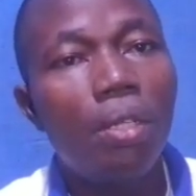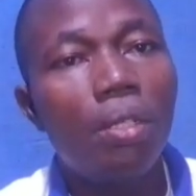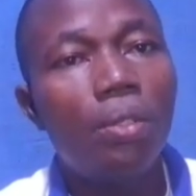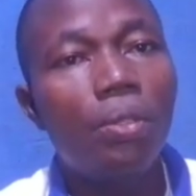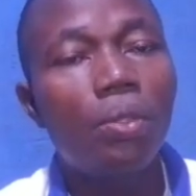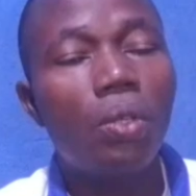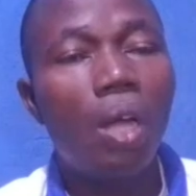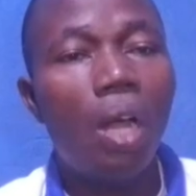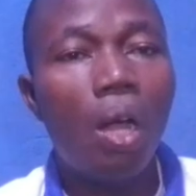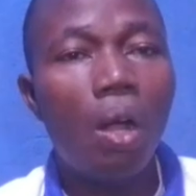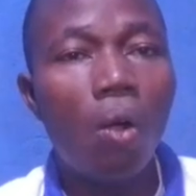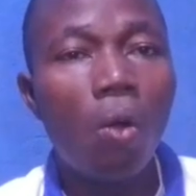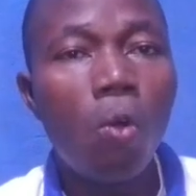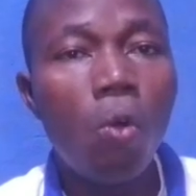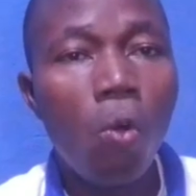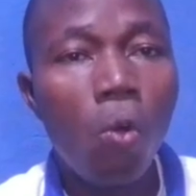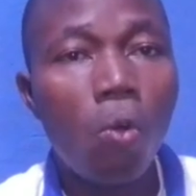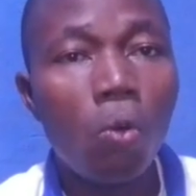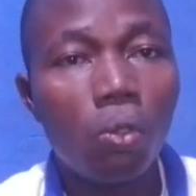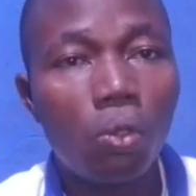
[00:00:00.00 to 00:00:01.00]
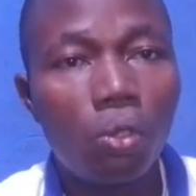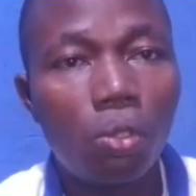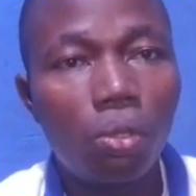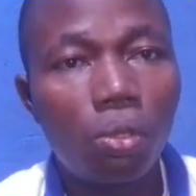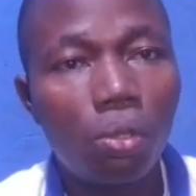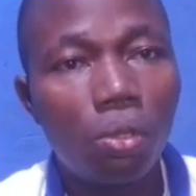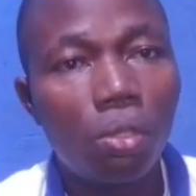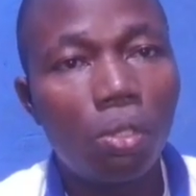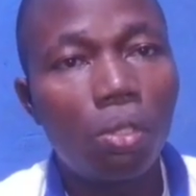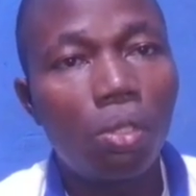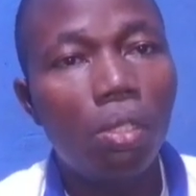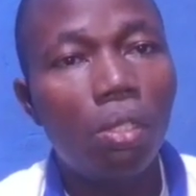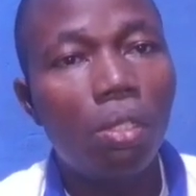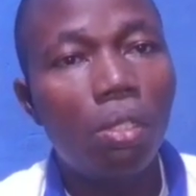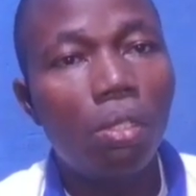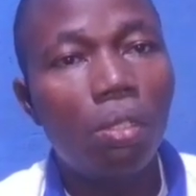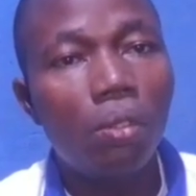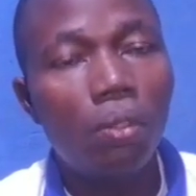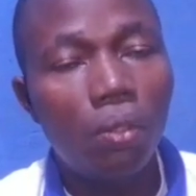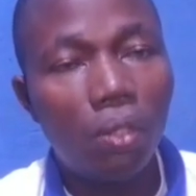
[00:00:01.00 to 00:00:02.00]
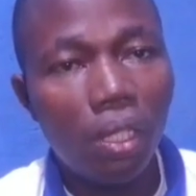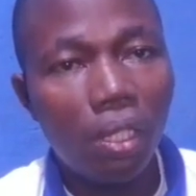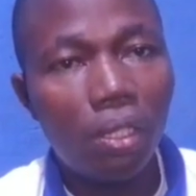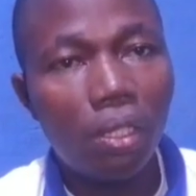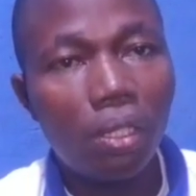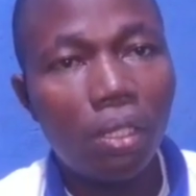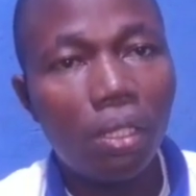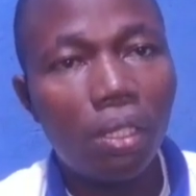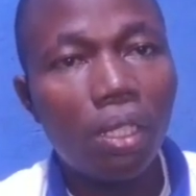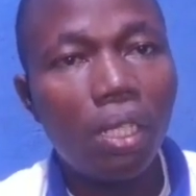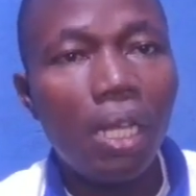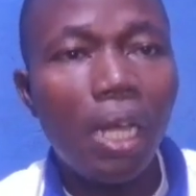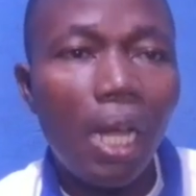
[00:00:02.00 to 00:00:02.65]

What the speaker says: you can hold, you get it?